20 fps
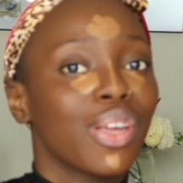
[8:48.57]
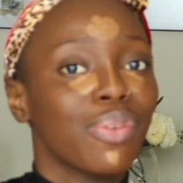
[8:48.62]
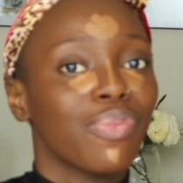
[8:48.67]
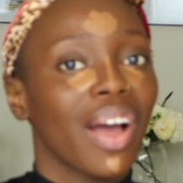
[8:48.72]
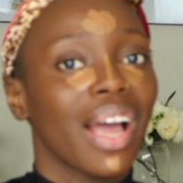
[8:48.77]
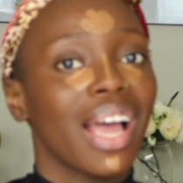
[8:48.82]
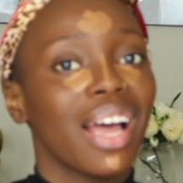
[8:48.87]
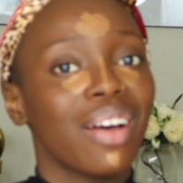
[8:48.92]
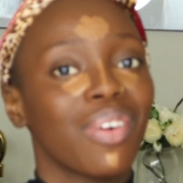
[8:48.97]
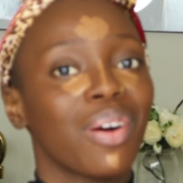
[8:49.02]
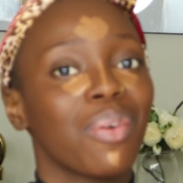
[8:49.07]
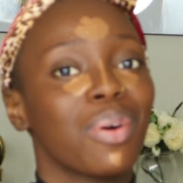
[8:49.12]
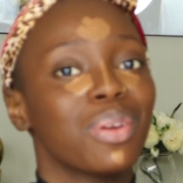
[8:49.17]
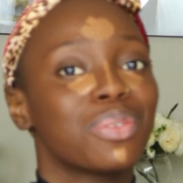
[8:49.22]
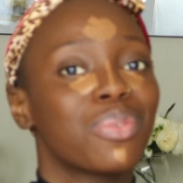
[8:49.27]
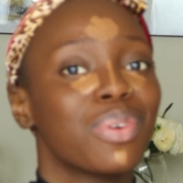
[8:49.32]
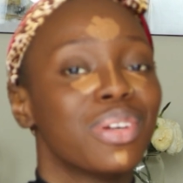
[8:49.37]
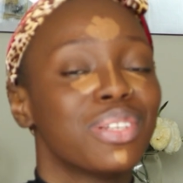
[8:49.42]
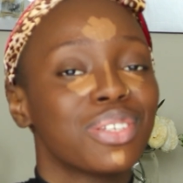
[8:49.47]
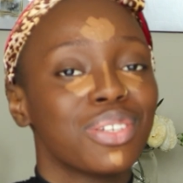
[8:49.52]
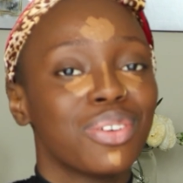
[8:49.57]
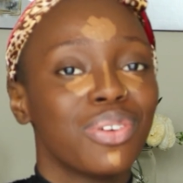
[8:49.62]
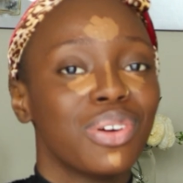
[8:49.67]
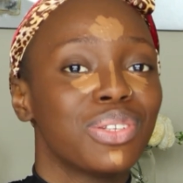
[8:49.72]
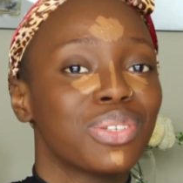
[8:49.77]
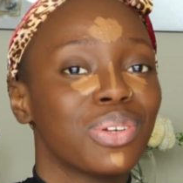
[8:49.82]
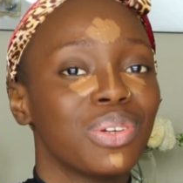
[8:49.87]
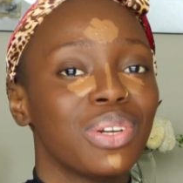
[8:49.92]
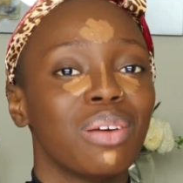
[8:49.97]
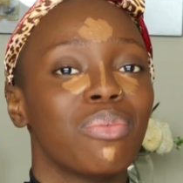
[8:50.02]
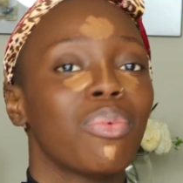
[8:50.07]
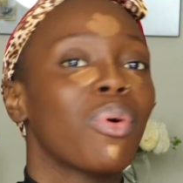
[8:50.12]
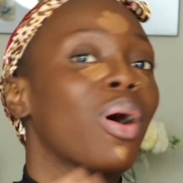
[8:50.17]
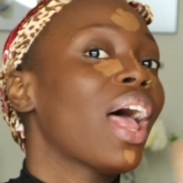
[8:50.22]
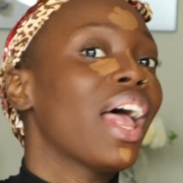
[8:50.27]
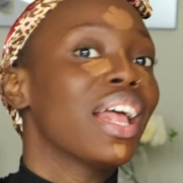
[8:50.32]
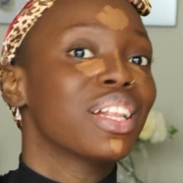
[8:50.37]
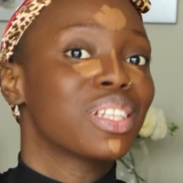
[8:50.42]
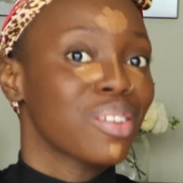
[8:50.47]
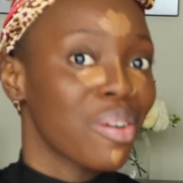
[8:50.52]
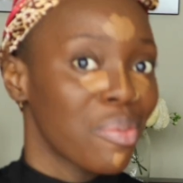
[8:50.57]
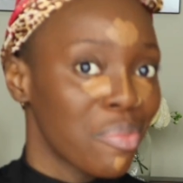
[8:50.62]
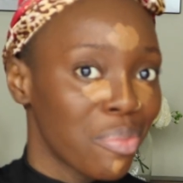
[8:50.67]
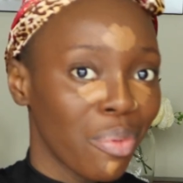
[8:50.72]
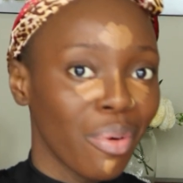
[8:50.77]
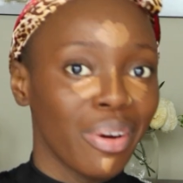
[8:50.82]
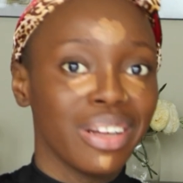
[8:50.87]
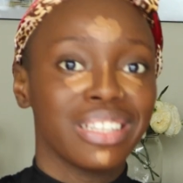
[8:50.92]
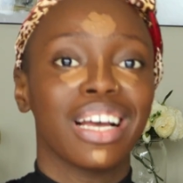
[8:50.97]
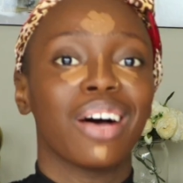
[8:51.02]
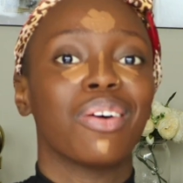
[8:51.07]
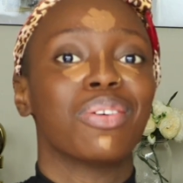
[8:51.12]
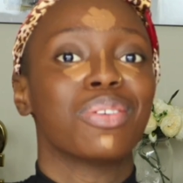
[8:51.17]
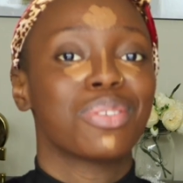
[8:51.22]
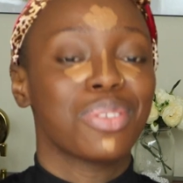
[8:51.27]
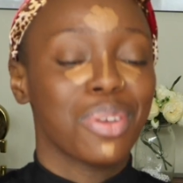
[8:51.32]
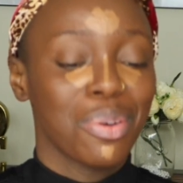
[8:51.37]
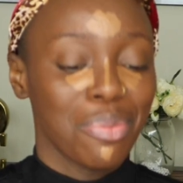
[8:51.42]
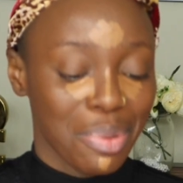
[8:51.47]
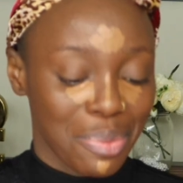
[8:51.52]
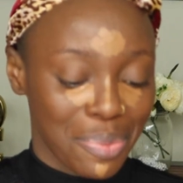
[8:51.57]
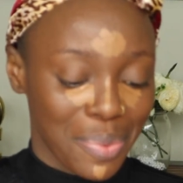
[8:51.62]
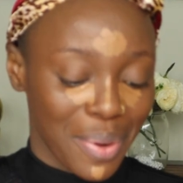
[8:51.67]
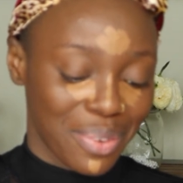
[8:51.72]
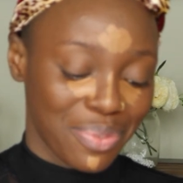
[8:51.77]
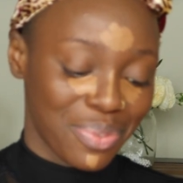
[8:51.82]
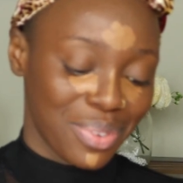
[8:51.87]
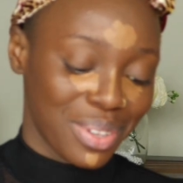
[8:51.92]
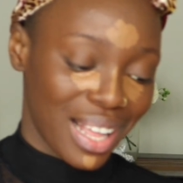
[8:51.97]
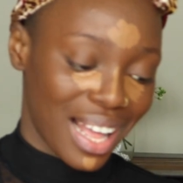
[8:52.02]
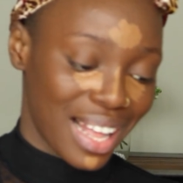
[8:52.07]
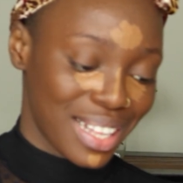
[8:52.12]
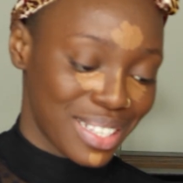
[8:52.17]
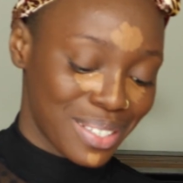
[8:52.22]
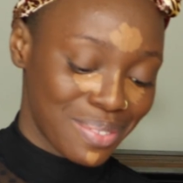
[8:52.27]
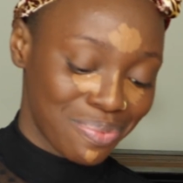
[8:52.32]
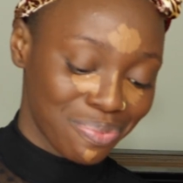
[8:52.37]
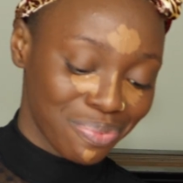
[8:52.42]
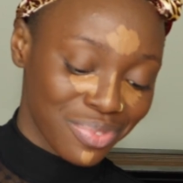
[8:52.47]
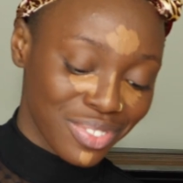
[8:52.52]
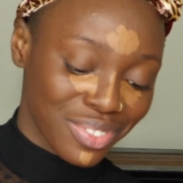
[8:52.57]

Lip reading: If I ever was going to go into labor at some point, I was so prepared for that.